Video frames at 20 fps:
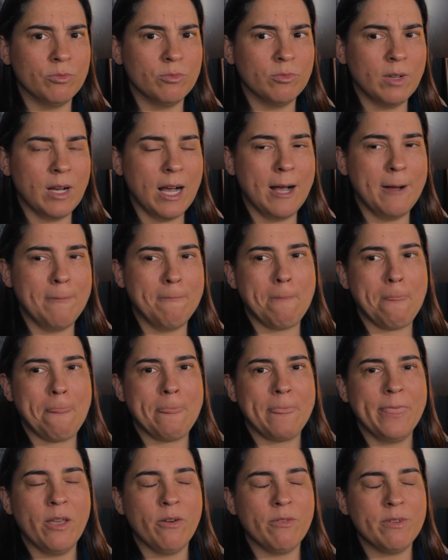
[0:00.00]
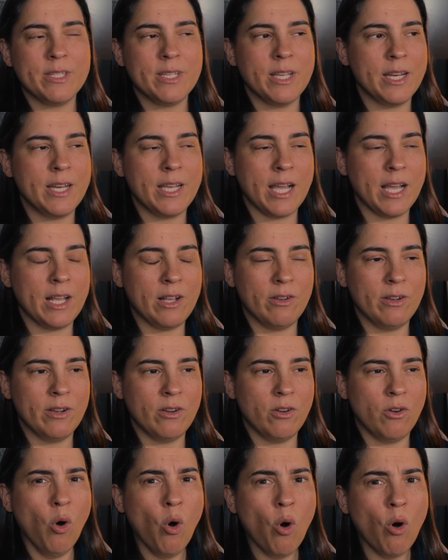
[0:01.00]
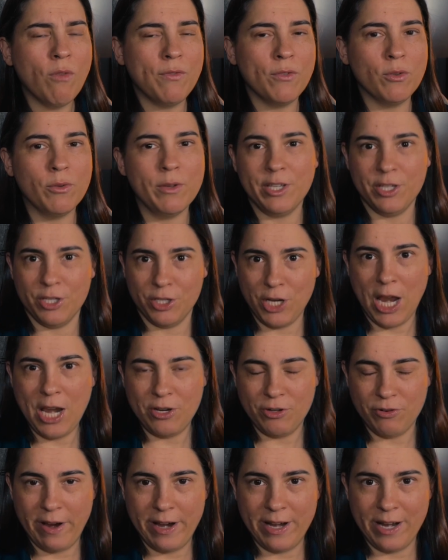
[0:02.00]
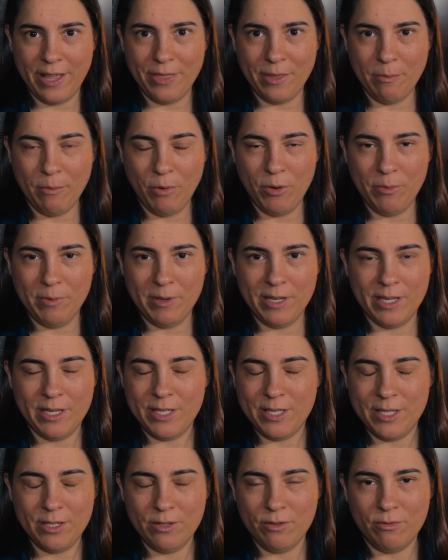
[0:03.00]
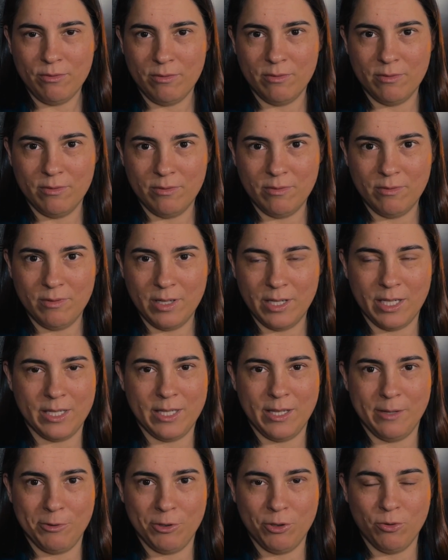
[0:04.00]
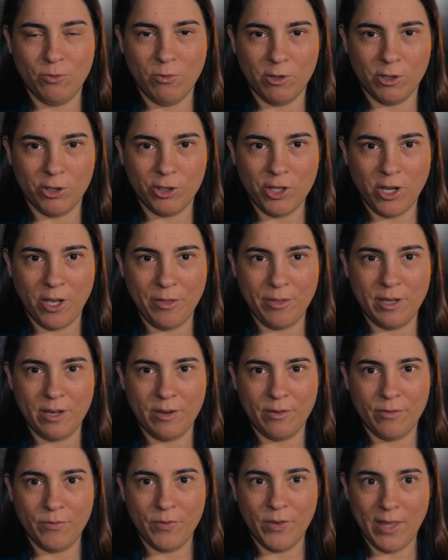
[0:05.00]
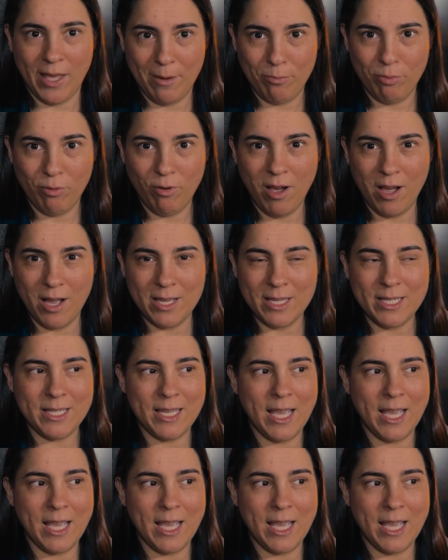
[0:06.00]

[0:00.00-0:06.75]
notwithstanding our awful exchange rate at the moment, it's still an exceptional watch, I think, for that price.